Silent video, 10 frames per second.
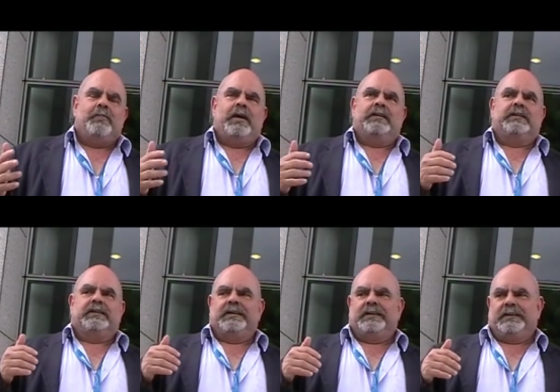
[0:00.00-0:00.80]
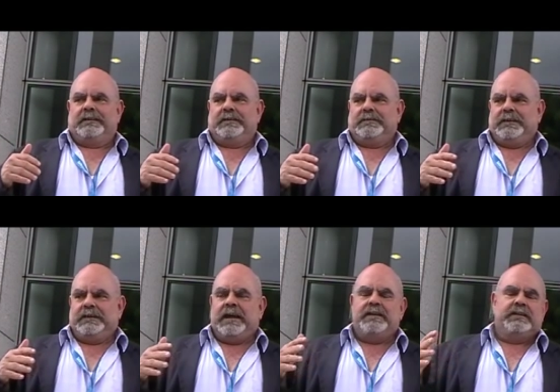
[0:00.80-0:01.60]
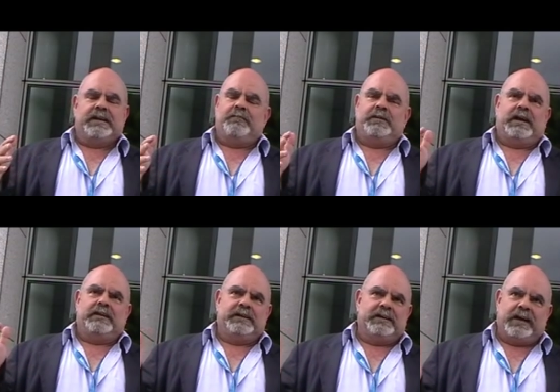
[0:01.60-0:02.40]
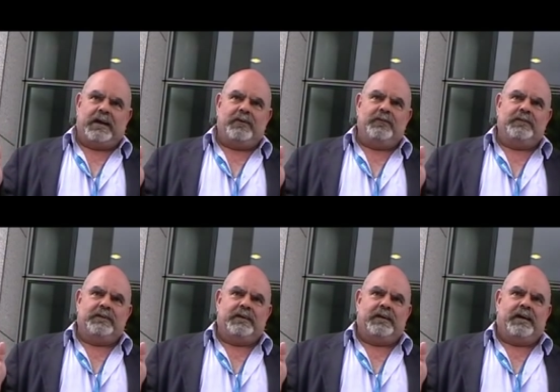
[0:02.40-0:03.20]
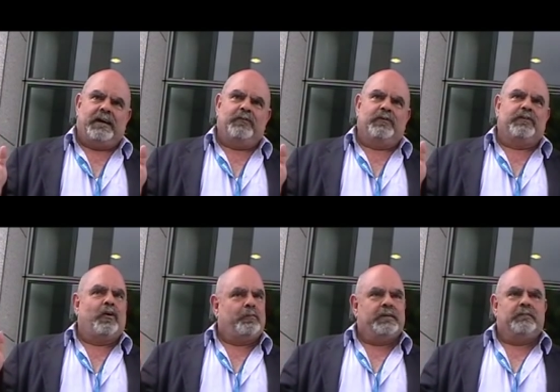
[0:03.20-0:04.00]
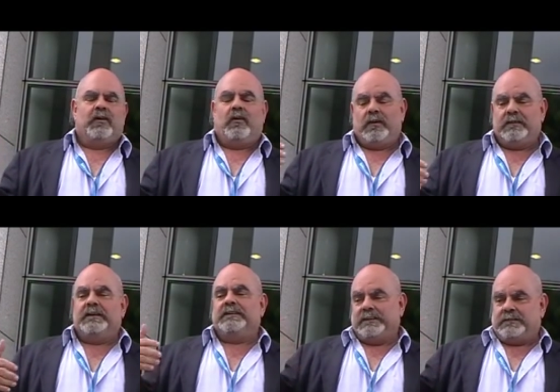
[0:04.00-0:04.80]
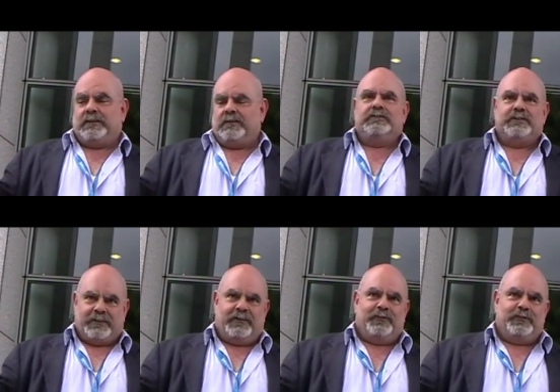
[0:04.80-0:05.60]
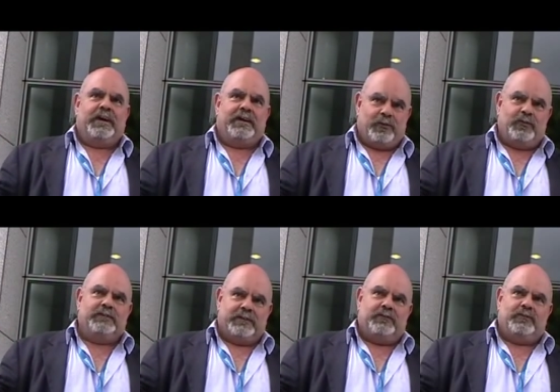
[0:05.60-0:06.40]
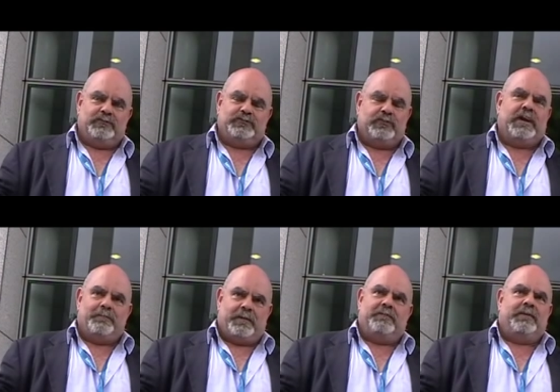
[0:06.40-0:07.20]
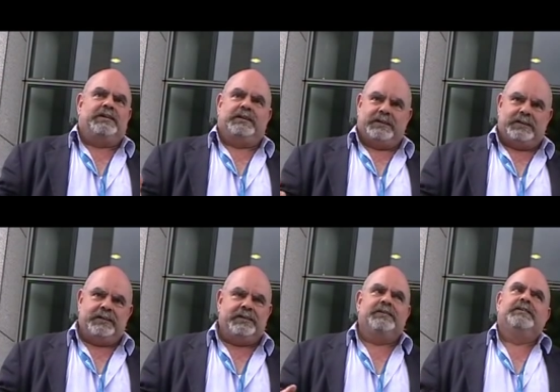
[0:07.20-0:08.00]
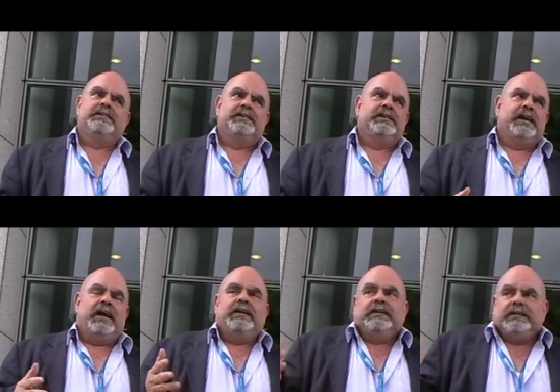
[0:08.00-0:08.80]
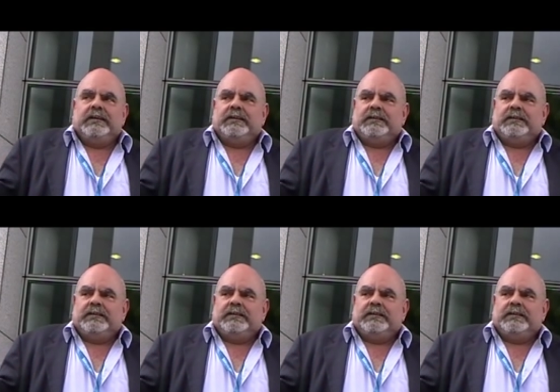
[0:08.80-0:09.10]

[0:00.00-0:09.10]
but uh, it hasn't happened until now. I was hoping that it would, would should happen, but it didn't. And